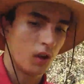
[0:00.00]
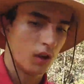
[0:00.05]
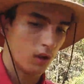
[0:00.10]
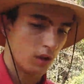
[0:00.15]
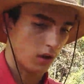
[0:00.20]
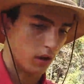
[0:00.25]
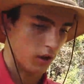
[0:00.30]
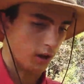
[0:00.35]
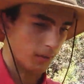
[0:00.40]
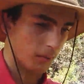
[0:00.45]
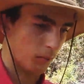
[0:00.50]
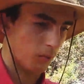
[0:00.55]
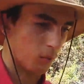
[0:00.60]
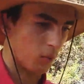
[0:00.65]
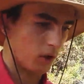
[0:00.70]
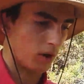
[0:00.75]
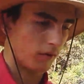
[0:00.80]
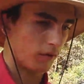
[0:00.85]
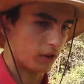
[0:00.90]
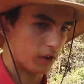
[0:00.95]

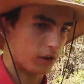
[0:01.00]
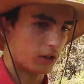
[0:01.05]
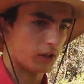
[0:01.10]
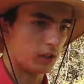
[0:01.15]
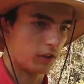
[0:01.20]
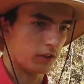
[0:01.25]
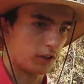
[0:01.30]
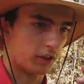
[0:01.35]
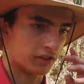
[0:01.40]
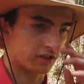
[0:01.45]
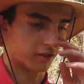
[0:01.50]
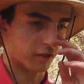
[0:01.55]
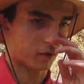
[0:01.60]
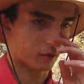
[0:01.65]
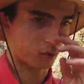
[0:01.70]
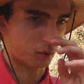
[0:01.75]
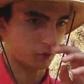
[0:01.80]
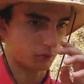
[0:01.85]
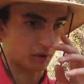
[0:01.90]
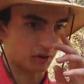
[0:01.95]
One of the key things that
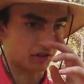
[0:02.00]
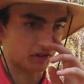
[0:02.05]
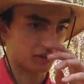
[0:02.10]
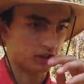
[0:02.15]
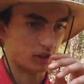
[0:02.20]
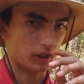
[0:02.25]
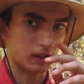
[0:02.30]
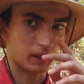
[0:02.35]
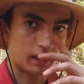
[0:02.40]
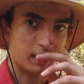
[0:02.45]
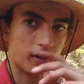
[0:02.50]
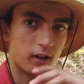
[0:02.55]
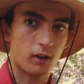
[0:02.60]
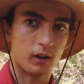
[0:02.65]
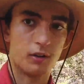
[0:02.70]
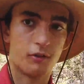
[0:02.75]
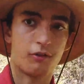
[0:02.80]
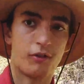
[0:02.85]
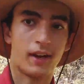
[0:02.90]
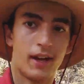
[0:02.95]
we've been seeing here,
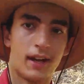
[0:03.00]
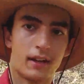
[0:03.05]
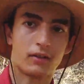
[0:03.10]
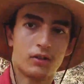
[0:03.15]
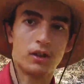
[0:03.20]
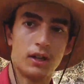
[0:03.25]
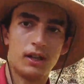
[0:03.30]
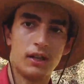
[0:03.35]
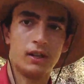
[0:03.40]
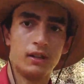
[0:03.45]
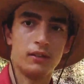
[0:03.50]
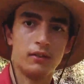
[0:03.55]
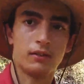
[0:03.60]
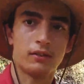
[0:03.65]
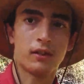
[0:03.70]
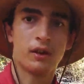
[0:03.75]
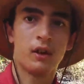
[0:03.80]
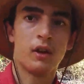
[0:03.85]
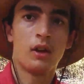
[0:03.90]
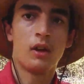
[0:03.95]
in fact, is
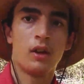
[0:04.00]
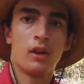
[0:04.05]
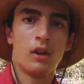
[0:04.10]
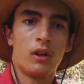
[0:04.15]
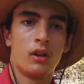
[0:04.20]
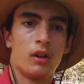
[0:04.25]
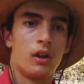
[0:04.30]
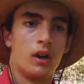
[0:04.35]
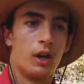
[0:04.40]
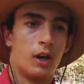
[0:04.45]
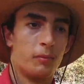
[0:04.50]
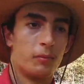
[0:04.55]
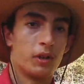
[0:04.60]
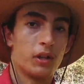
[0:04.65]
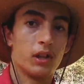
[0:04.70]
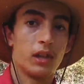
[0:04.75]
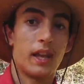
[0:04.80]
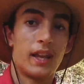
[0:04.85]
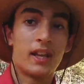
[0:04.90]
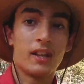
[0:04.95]

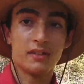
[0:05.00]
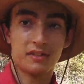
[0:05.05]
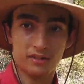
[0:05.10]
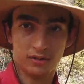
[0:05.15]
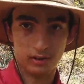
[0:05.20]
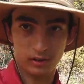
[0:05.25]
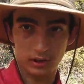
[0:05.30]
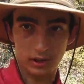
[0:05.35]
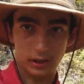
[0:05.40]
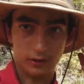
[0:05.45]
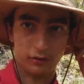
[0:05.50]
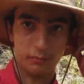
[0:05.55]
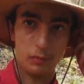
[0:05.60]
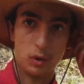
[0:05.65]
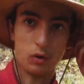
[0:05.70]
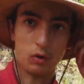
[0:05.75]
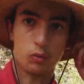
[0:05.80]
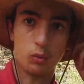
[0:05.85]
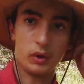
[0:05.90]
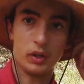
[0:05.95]
lance leaf
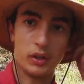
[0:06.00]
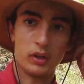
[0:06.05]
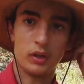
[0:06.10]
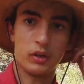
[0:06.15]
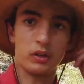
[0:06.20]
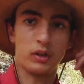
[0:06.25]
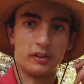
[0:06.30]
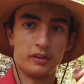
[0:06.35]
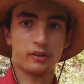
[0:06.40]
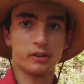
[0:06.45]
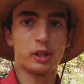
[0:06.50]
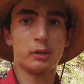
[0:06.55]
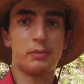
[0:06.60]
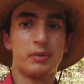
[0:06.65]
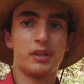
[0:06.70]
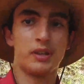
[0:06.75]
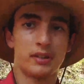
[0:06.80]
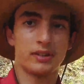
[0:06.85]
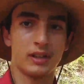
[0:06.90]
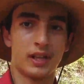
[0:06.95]
milkweed,
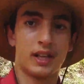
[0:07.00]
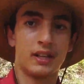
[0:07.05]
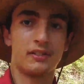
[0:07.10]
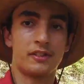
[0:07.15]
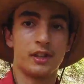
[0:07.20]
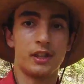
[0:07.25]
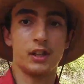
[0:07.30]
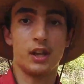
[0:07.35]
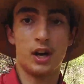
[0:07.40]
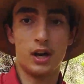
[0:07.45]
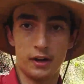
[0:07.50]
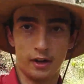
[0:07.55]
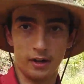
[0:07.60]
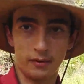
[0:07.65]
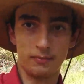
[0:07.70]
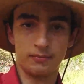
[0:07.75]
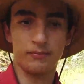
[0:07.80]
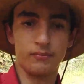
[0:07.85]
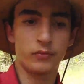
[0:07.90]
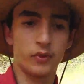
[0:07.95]
Asclepias lanceolata,
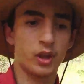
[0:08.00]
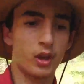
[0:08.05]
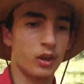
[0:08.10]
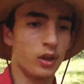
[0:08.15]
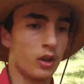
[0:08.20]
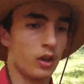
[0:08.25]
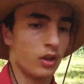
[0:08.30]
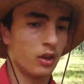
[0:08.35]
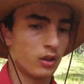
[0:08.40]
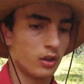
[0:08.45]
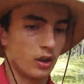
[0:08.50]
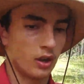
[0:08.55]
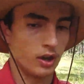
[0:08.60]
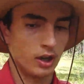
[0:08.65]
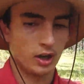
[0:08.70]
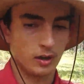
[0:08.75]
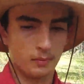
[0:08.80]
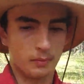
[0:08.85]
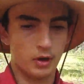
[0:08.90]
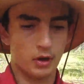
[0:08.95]

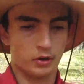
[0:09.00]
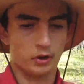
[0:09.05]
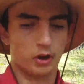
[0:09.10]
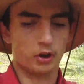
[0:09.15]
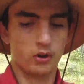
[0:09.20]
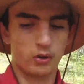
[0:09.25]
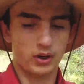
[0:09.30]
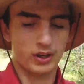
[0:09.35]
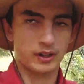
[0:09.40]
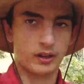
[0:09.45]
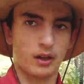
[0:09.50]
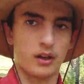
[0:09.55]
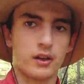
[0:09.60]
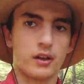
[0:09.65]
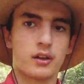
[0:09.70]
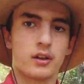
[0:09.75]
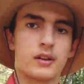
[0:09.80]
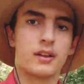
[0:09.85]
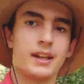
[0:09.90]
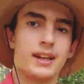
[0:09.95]
occurring
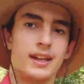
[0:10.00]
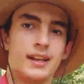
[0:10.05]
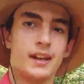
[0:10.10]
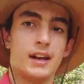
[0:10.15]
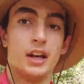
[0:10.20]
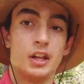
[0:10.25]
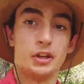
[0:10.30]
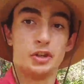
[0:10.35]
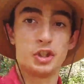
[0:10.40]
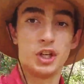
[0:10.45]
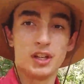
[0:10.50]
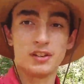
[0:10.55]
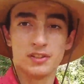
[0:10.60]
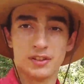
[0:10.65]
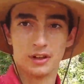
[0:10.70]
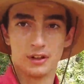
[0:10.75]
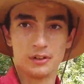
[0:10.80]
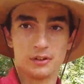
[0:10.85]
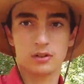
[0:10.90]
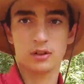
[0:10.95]
in
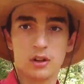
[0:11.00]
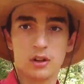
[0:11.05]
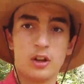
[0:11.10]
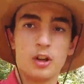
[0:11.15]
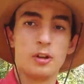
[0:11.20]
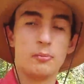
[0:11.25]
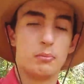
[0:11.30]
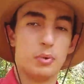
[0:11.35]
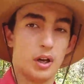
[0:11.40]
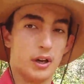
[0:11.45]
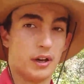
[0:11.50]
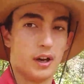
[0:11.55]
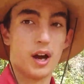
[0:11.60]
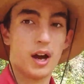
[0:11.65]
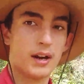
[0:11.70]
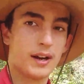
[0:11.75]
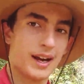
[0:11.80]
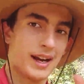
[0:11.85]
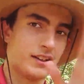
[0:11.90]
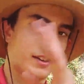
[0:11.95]
adjacent but
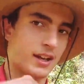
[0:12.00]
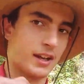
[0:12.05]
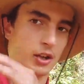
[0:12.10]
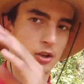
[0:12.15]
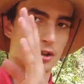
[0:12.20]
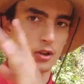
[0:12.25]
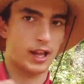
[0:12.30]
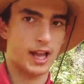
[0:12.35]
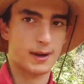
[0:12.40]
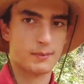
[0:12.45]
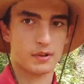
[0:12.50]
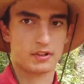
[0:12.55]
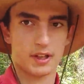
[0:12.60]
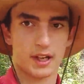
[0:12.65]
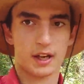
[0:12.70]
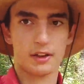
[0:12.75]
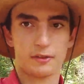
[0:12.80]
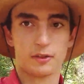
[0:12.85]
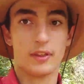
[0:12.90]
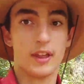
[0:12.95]
not identical
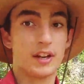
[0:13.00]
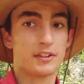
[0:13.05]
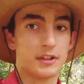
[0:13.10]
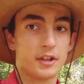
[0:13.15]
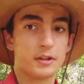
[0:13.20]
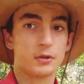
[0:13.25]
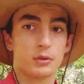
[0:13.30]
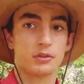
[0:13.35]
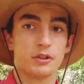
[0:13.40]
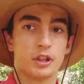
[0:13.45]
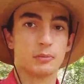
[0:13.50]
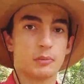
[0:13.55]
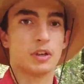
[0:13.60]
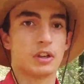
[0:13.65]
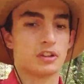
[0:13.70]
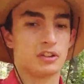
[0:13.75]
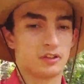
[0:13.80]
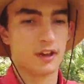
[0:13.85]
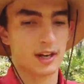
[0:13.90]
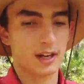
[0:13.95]
habitat. So that's interesting
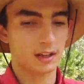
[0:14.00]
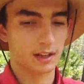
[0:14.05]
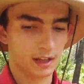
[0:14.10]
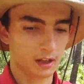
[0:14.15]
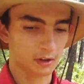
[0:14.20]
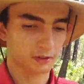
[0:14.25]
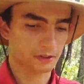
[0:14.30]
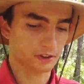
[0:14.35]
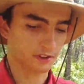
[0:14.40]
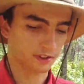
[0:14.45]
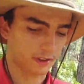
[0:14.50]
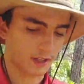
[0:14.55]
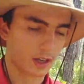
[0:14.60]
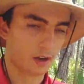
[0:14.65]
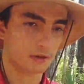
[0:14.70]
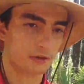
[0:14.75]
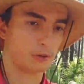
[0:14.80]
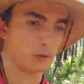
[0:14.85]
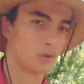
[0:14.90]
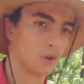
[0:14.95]
because that allows us now
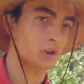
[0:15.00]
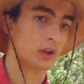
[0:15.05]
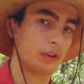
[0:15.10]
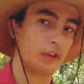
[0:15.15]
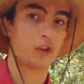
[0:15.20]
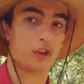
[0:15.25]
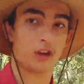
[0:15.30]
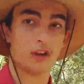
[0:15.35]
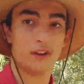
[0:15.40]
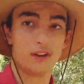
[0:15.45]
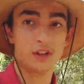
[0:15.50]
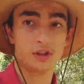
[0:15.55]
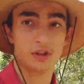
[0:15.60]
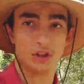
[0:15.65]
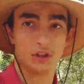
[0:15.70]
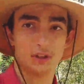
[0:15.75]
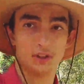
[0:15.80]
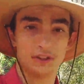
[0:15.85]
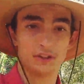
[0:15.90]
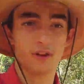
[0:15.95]
to look at the
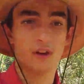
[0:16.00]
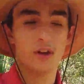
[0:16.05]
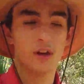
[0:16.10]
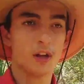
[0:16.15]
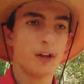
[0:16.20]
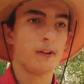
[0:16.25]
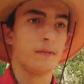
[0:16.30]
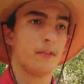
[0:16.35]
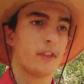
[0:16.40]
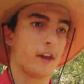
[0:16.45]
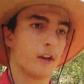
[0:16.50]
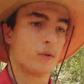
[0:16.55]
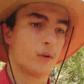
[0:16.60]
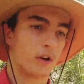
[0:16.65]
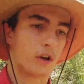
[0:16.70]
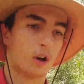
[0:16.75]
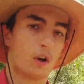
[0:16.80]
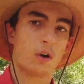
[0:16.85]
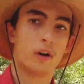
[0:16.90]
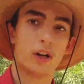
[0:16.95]
conditions that are
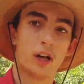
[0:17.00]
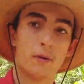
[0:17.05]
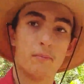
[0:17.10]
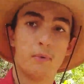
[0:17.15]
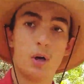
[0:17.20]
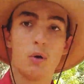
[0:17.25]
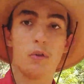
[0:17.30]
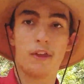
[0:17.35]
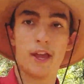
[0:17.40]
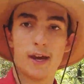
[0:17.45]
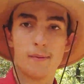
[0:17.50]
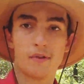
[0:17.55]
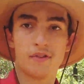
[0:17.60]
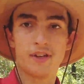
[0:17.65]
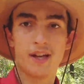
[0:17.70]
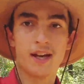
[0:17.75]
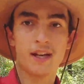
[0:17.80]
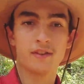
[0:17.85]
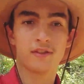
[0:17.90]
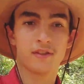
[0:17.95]
occurring in both
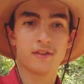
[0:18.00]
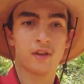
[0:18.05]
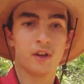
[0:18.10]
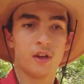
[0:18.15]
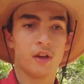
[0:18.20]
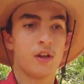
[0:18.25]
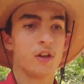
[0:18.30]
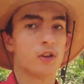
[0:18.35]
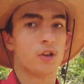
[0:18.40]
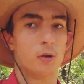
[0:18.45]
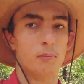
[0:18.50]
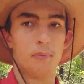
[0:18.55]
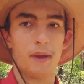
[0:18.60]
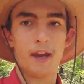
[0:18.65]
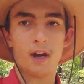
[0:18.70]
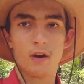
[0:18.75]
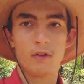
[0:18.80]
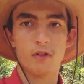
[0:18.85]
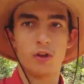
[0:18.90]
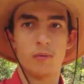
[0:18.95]
habitats,
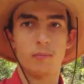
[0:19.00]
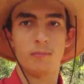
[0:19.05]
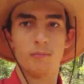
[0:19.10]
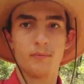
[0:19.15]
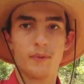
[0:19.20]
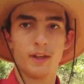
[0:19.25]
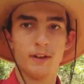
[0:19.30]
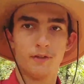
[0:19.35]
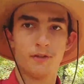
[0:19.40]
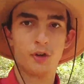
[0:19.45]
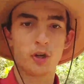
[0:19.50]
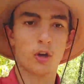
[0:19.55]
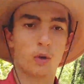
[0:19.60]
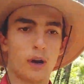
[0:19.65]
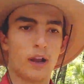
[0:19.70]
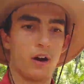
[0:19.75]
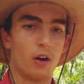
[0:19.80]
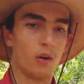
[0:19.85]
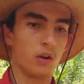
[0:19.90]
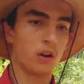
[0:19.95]
compare them, and figure
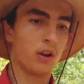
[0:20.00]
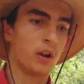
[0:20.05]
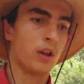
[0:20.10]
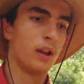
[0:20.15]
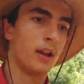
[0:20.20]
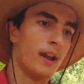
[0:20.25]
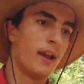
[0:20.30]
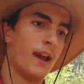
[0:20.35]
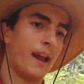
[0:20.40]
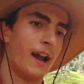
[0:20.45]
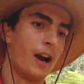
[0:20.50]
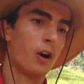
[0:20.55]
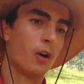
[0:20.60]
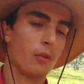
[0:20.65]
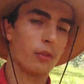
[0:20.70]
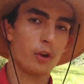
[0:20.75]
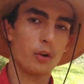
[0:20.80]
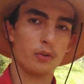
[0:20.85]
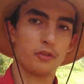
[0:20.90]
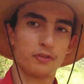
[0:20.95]
out how
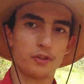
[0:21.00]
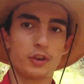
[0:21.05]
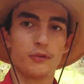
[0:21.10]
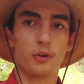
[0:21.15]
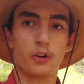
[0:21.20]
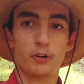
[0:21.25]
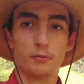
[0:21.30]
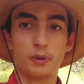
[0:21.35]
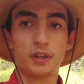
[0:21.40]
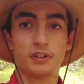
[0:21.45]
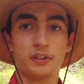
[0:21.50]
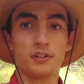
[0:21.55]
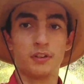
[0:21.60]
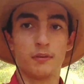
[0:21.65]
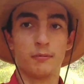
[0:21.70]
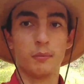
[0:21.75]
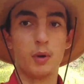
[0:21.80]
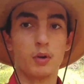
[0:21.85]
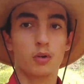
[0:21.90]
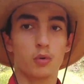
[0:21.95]
those different species
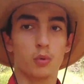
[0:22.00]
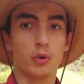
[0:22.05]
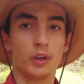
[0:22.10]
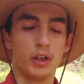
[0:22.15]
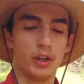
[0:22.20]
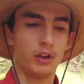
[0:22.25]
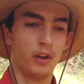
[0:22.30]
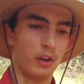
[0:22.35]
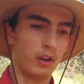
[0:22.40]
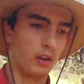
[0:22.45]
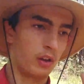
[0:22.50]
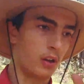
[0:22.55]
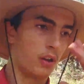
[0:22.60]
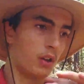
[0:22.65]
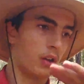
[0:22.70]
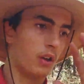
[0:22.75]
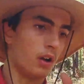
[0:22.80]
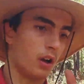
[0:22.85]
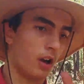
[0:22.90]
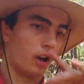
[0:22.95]
of milkweed
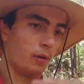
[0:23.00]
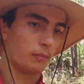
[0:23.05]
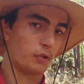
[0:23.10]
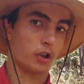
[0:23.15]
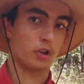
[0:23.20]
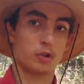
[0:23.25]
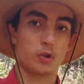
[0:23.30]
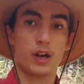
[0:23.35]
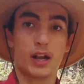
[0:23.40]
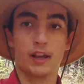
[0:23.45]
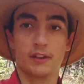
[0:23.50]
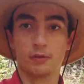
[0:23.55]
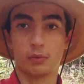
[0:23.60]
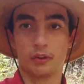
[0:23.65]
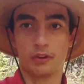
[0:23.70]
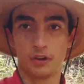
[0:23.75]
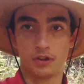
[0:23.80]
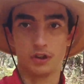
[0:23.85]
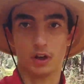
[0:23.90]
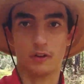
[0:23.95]
contrast
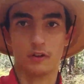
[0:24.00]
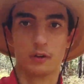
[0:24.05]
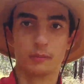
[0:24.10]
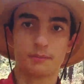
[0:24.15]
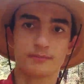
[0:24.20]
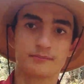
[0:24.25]
with each other.